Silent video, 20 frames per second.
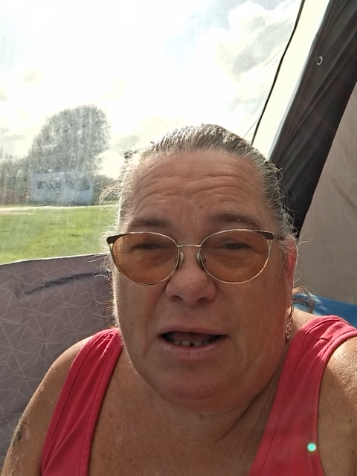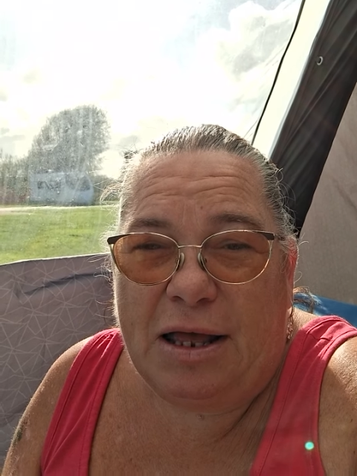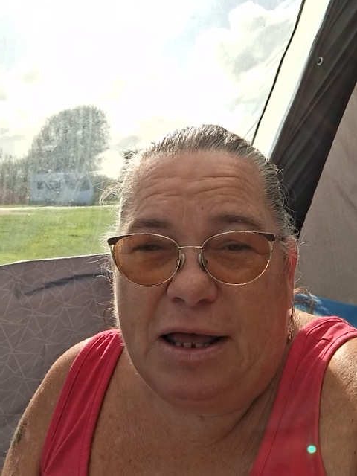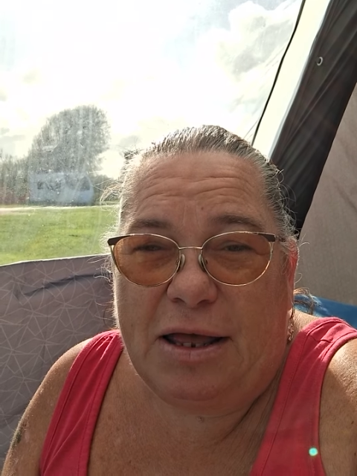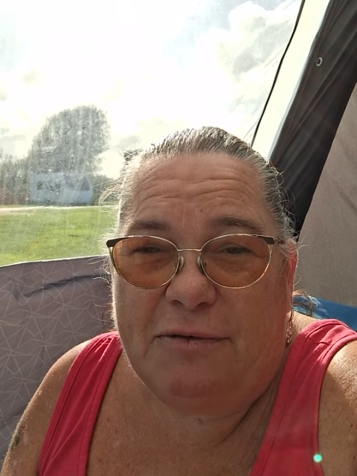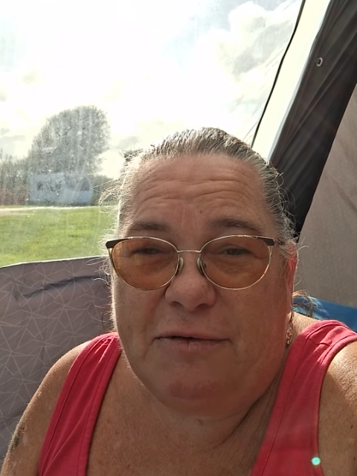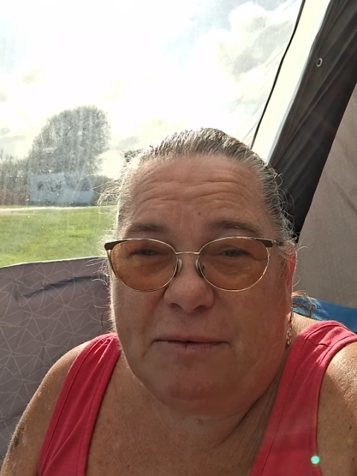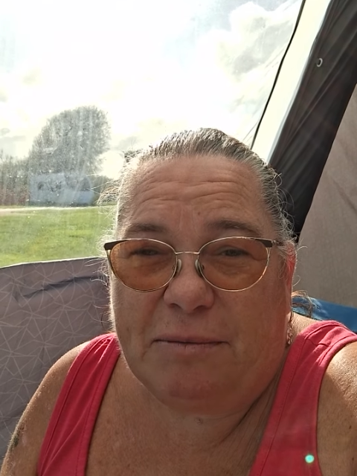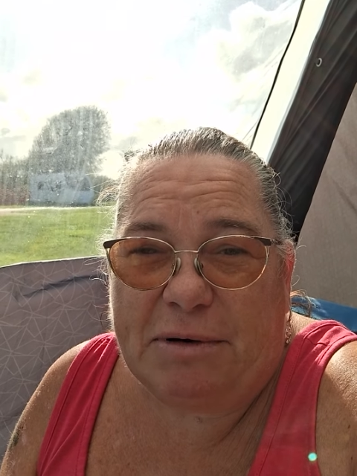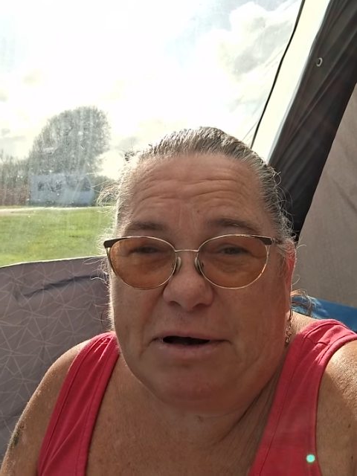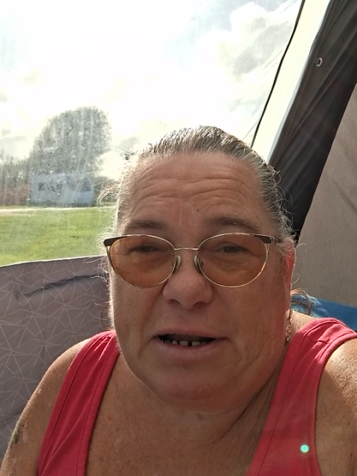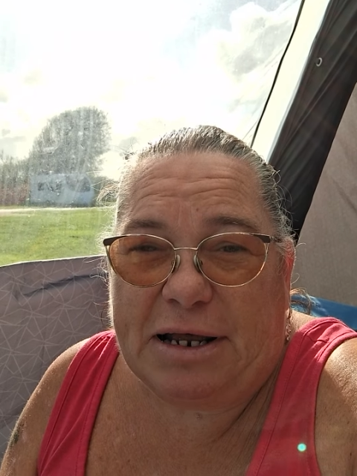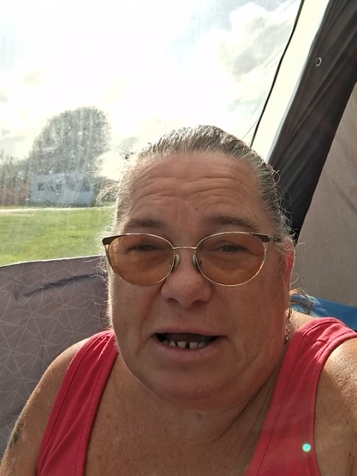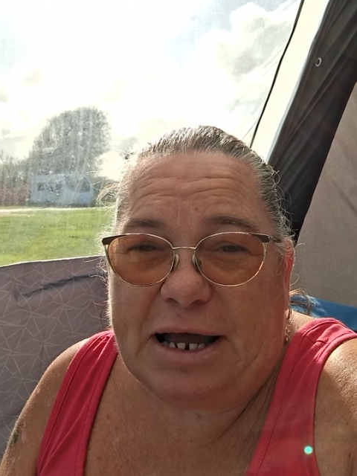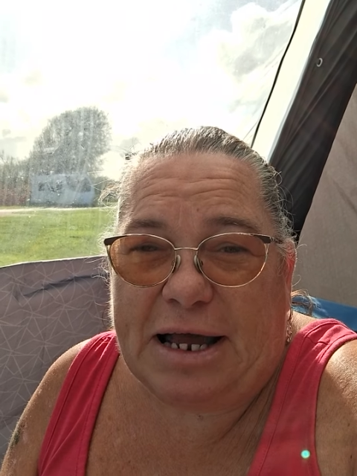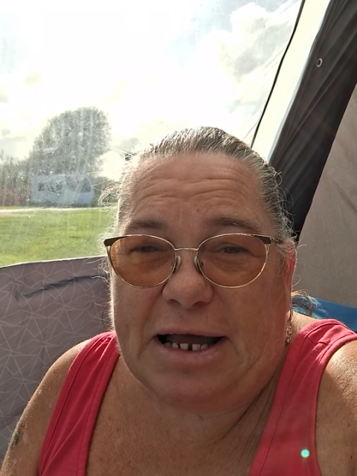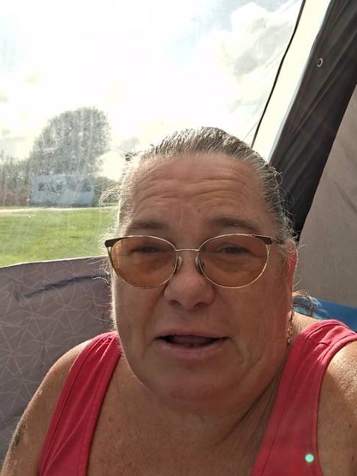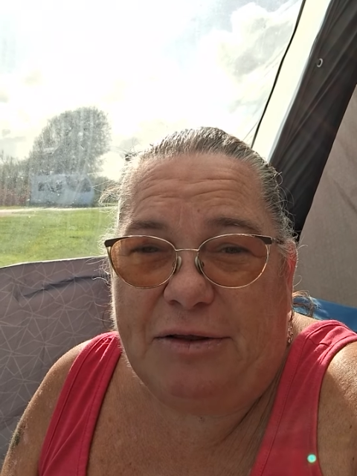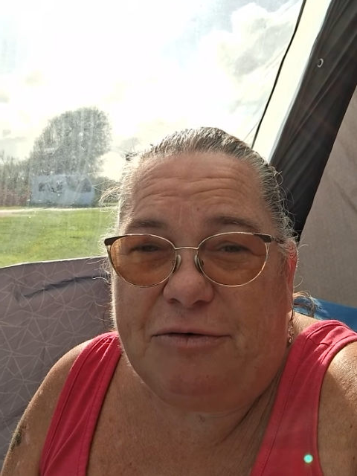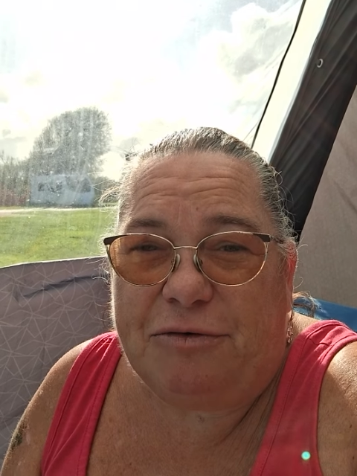If I'm going to
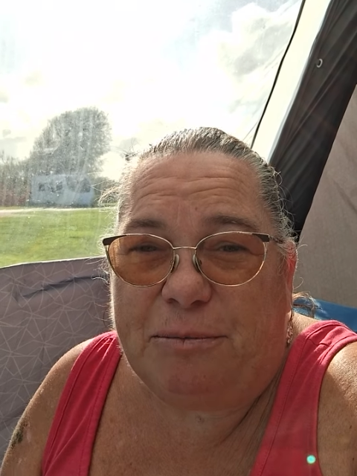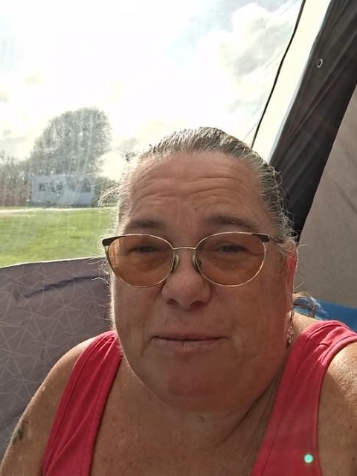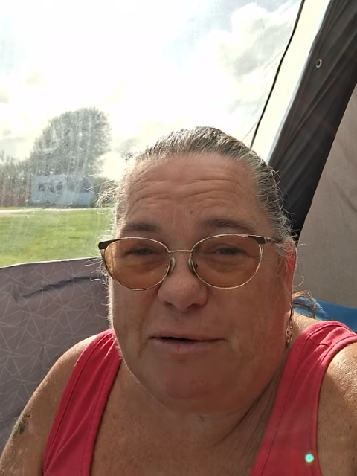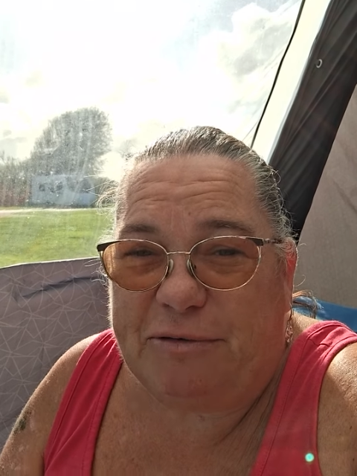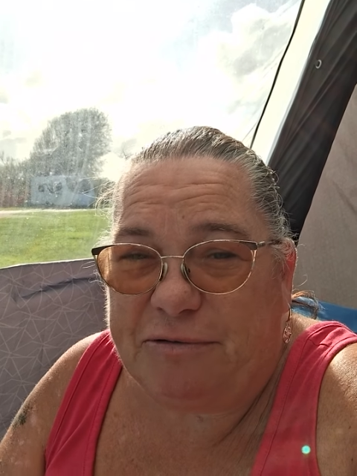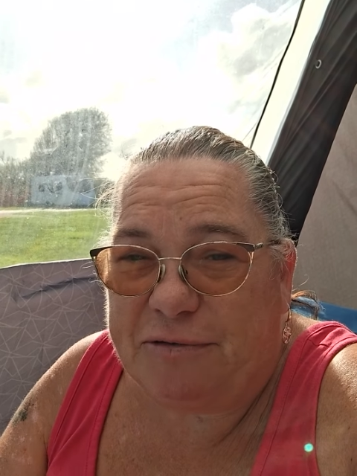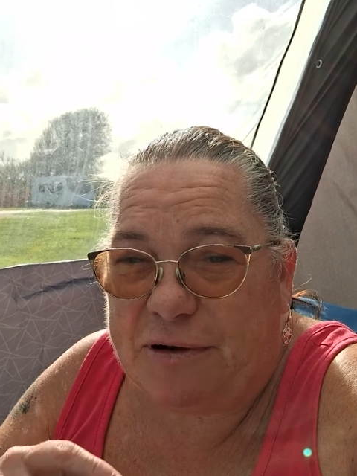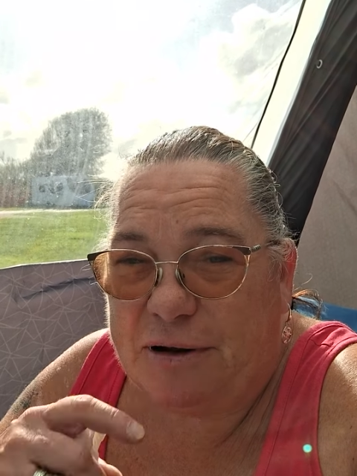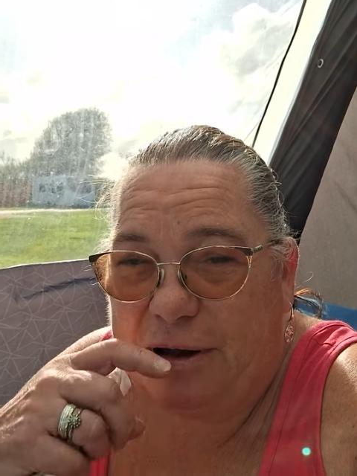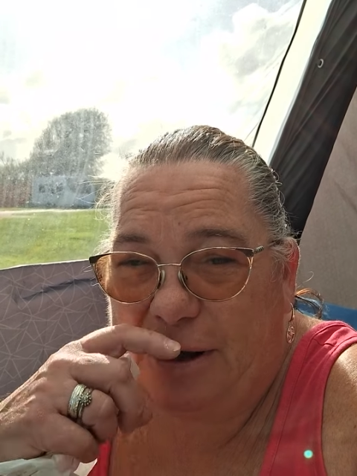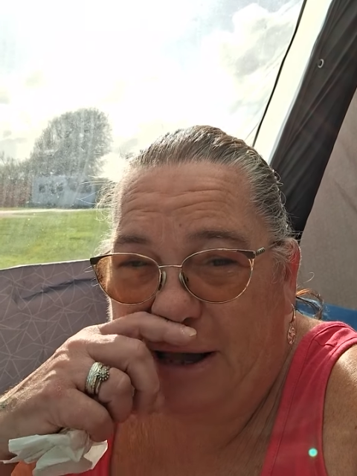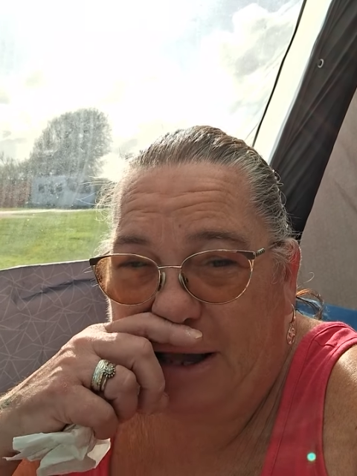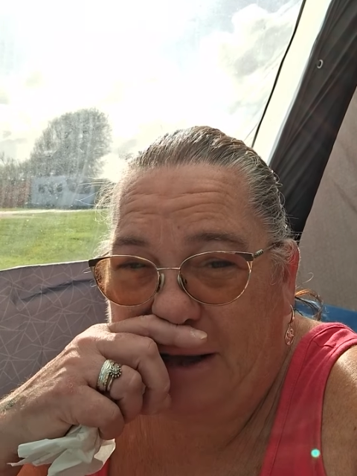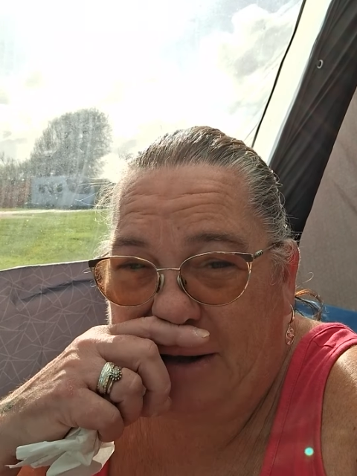cancel my flight,